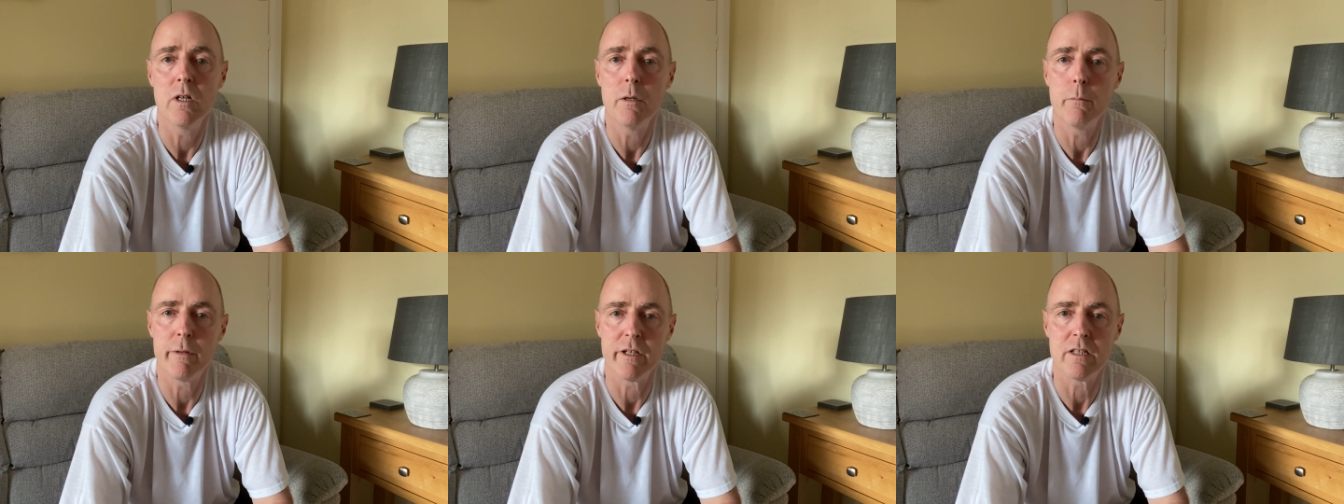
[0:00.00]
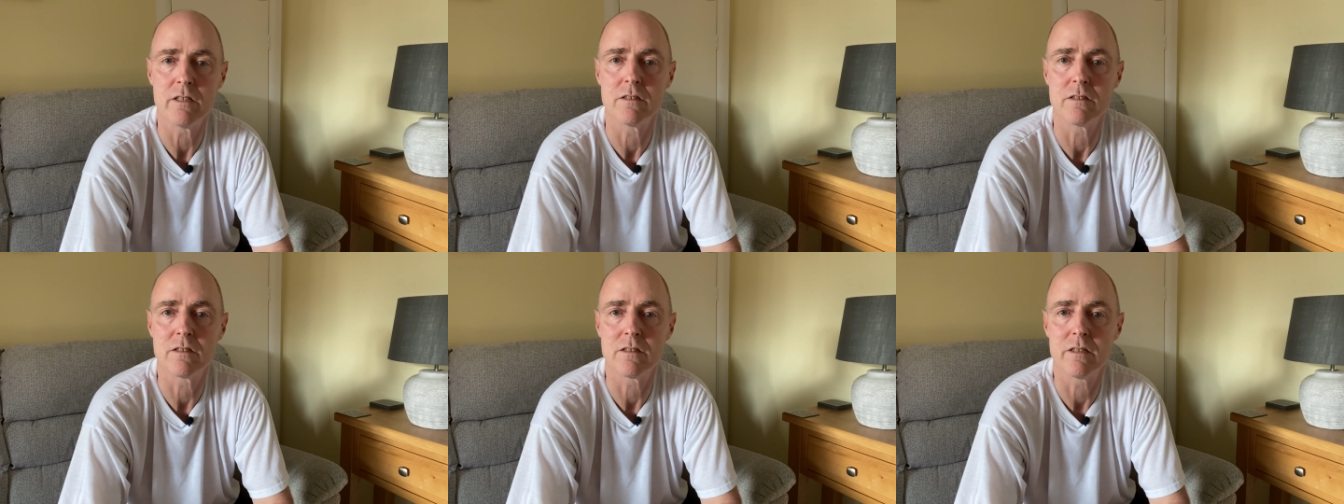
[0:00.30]

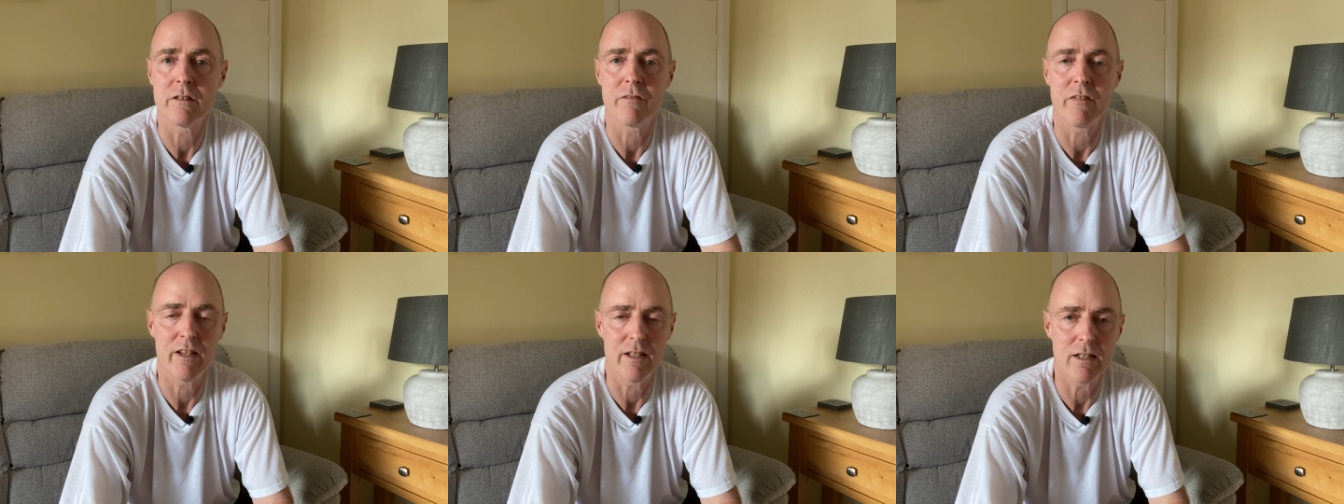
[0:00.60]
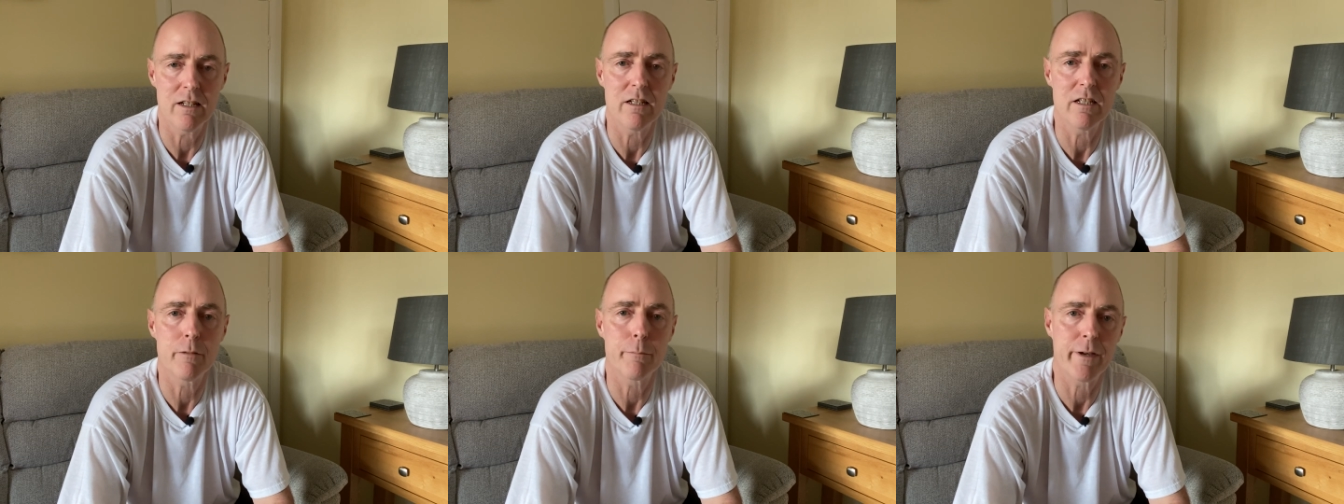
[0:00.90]
Because if they're
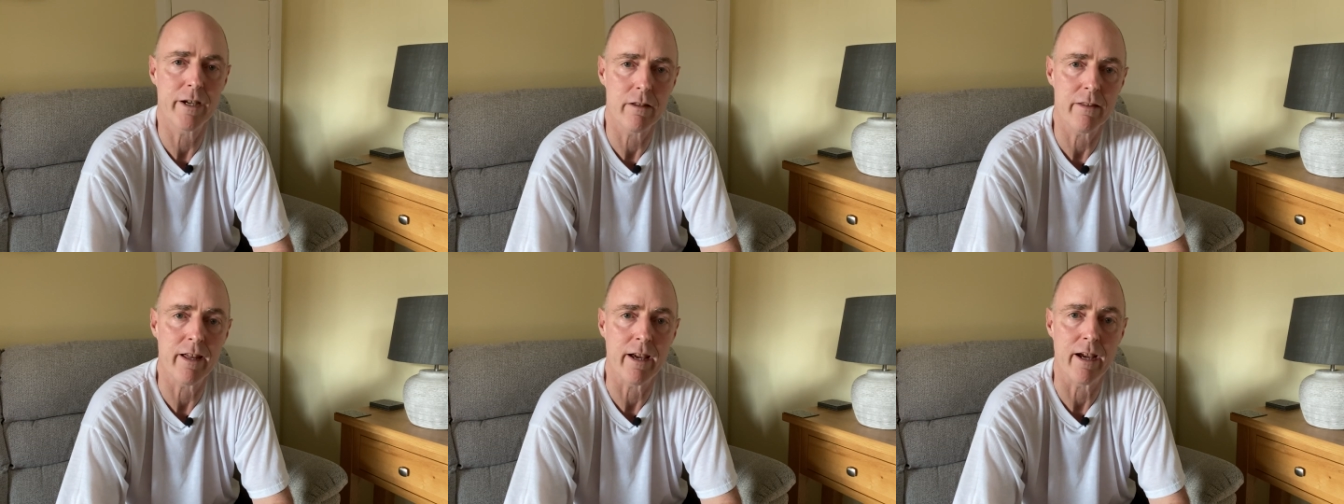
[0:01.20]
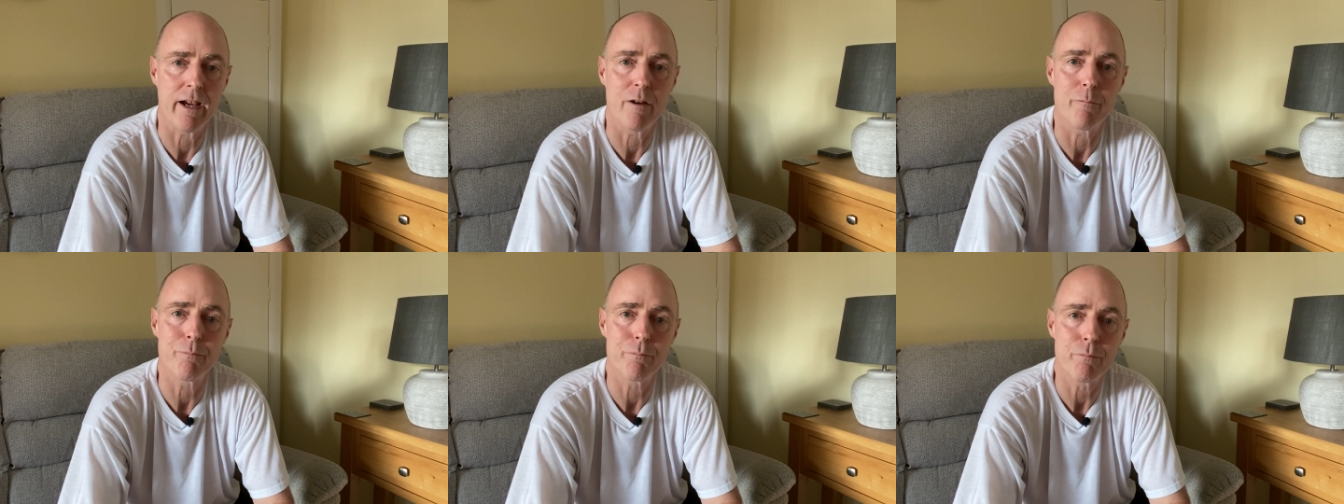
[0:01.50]
lying about
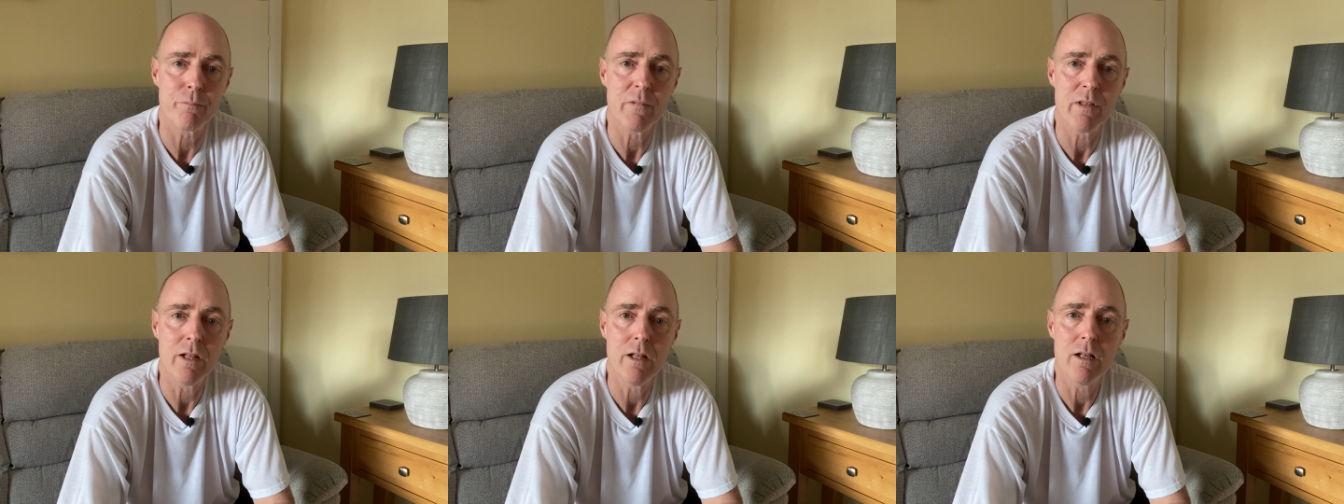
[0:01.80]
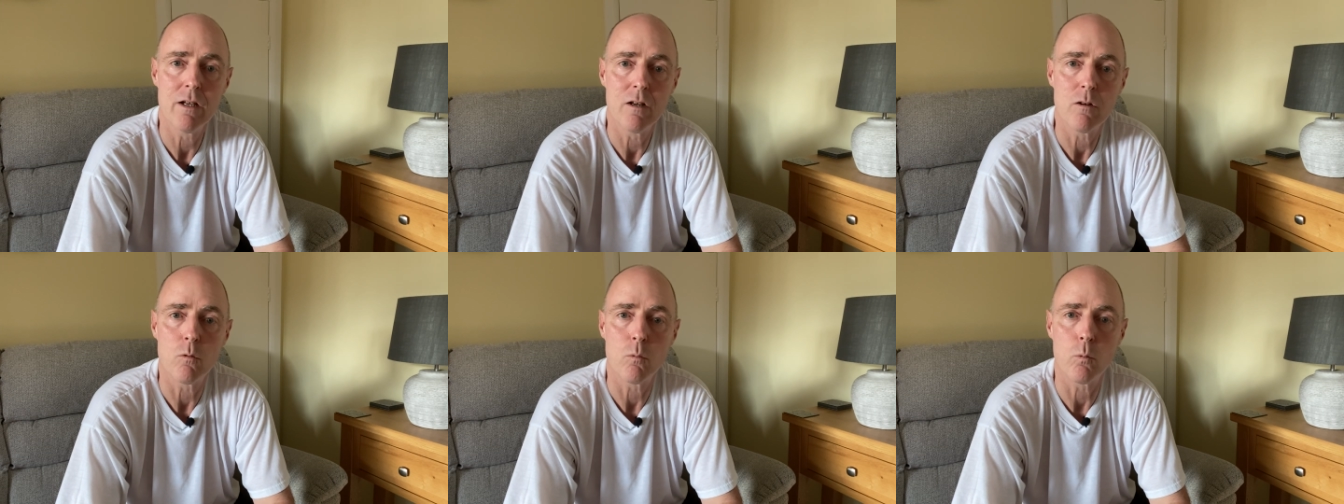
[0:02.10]
that,
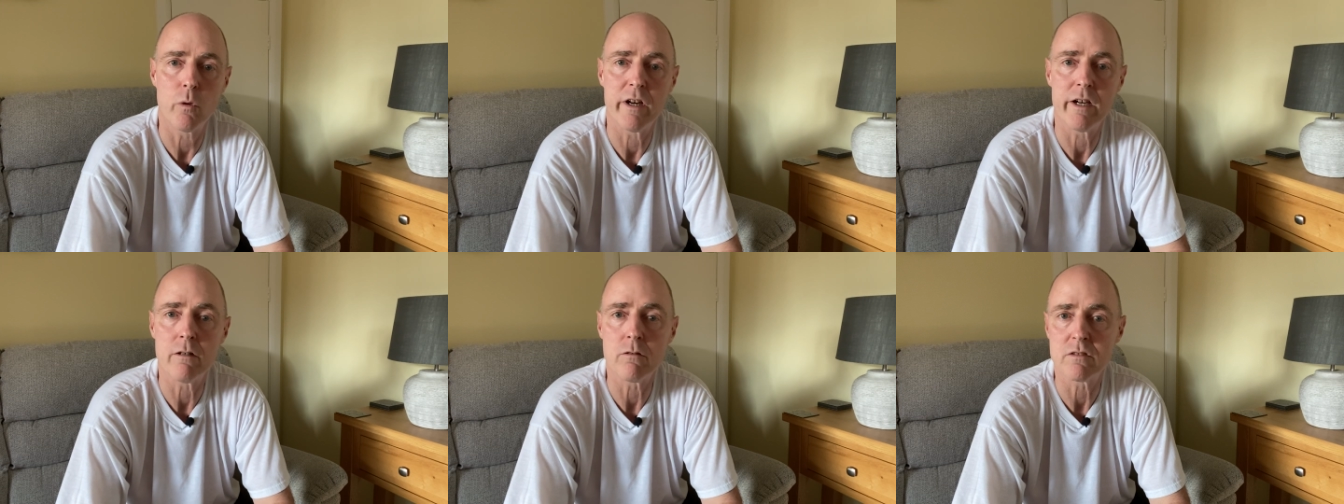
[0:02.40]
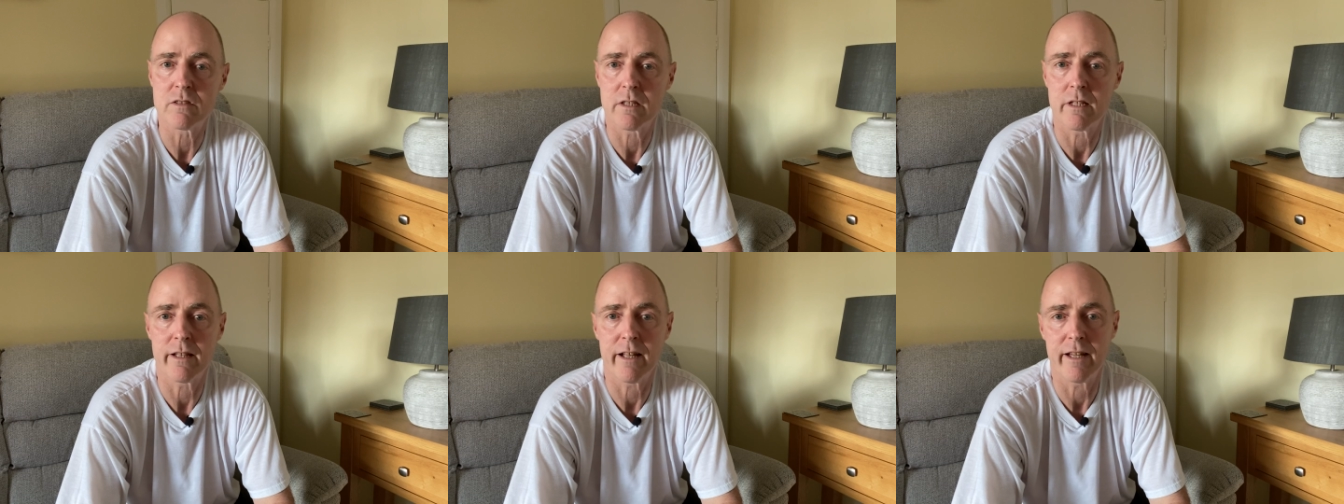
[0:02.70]
what
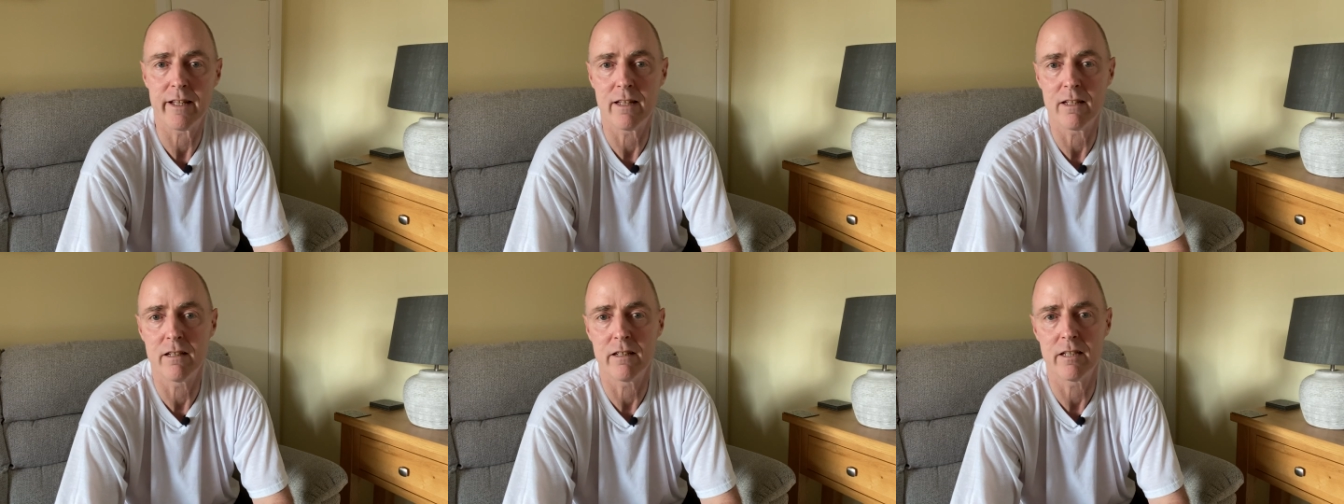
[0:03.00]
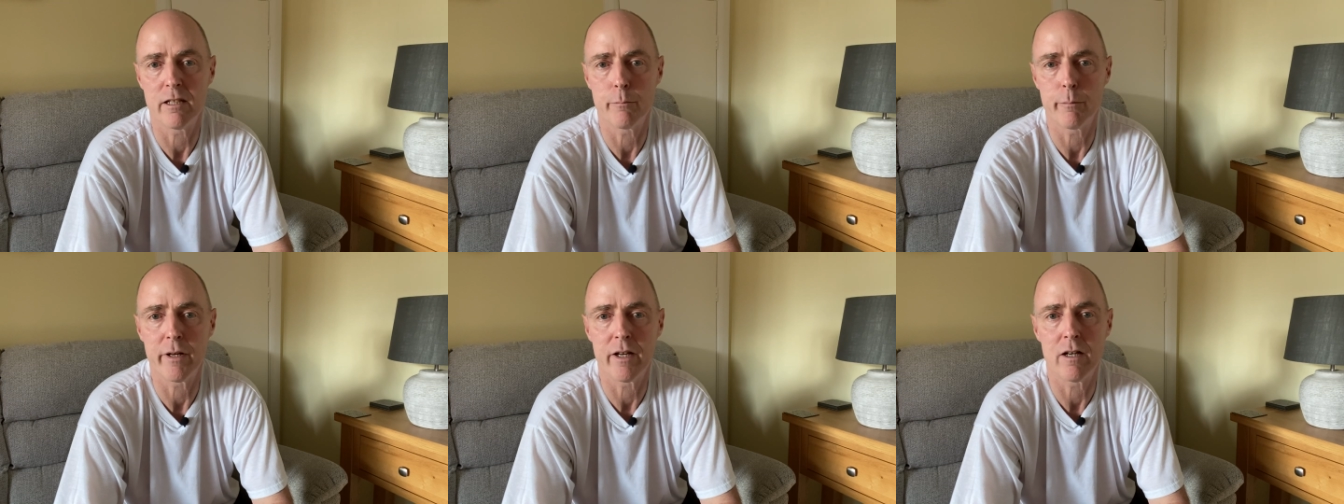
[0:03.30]
else are they
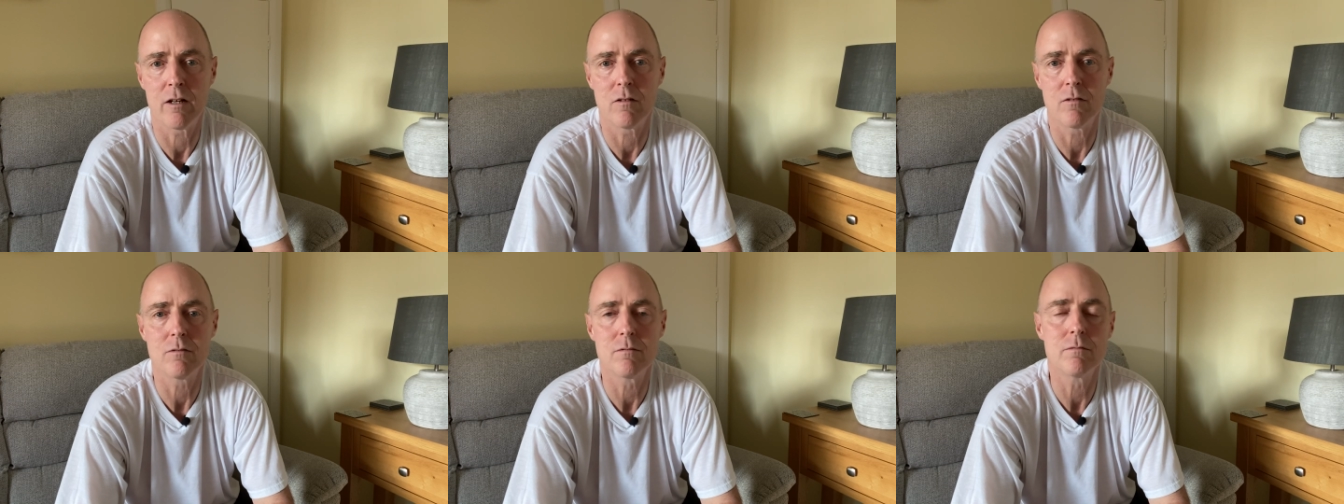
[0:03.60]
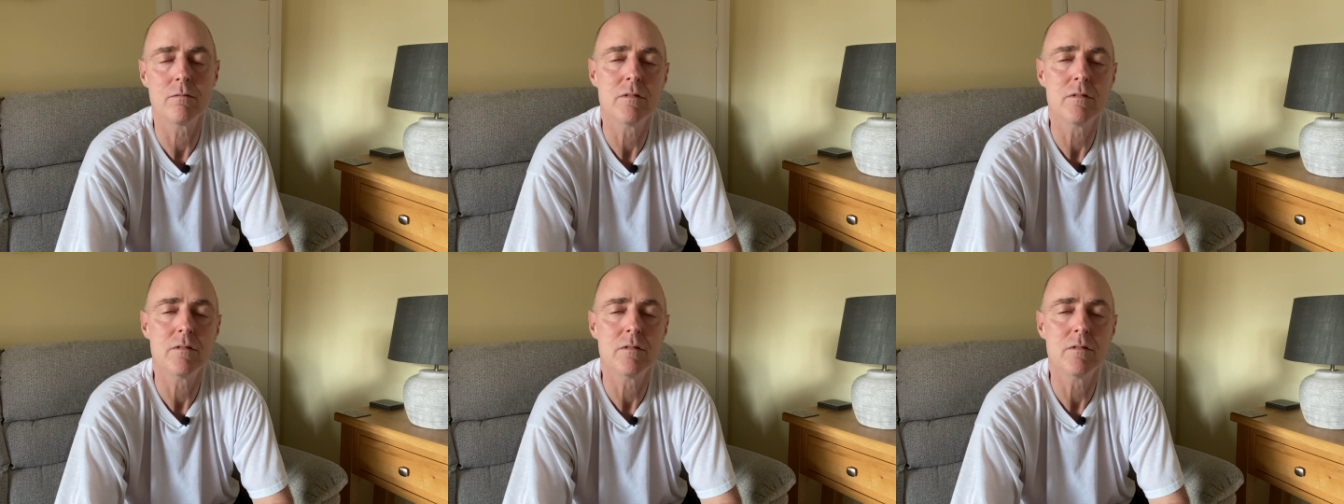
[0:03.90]
lying about?